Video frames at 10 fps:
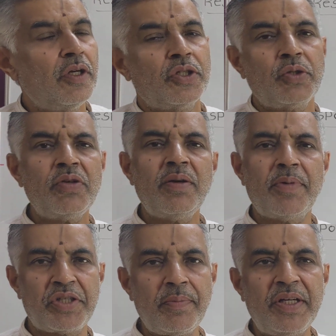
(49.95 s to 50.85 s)
So in
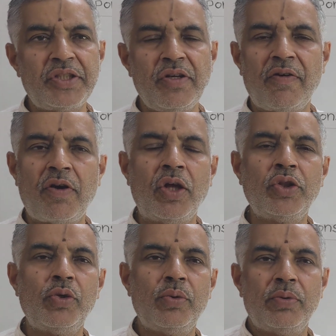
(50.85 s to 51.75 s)
measurements you have gone
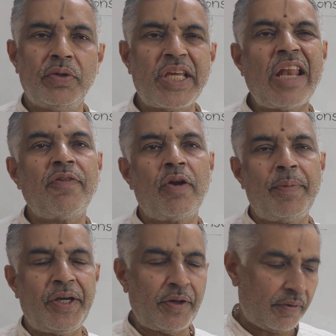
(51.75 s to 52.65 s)
through
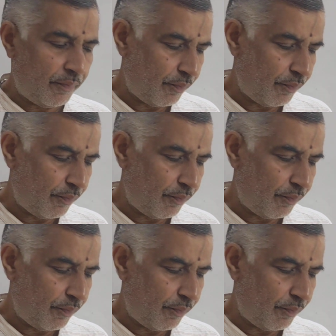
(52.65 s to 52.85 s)
galvanometer.